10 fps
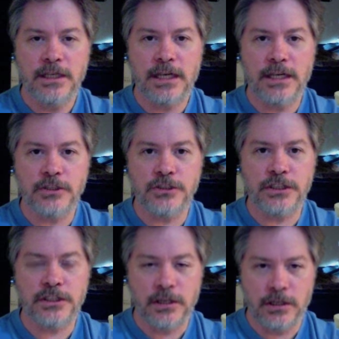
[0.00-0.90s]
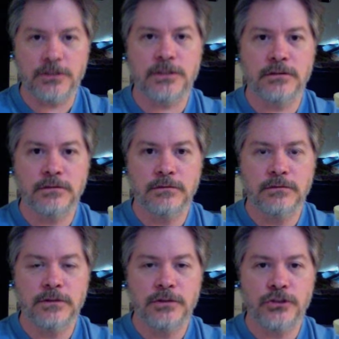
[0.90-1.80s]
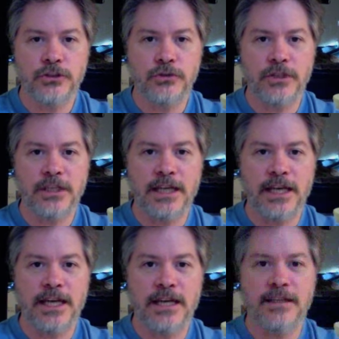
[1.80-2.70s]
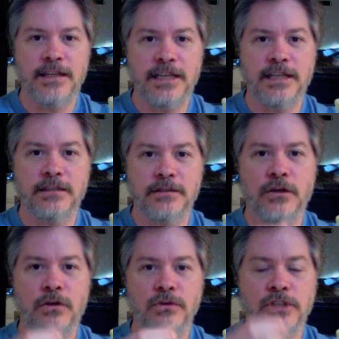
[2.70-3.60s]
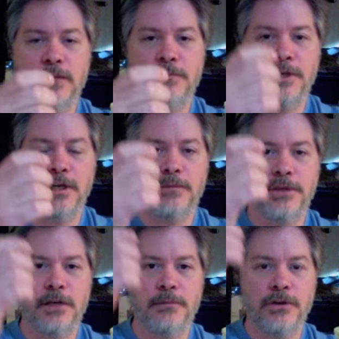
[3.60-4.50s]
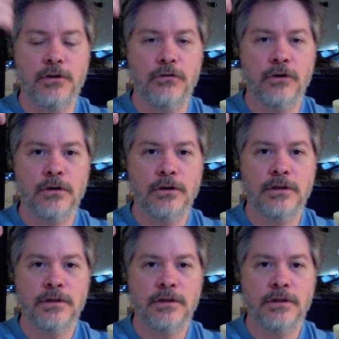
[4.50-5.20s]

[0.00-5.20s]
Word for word: and she starts shooting, and it goes up and up and up and over,